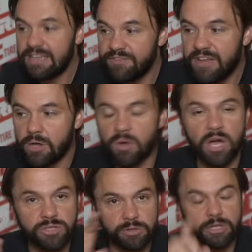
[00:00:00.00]
did a video
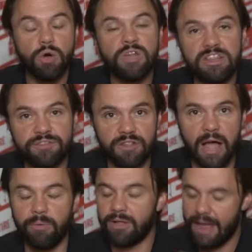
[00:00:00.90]
on loading the flywheel,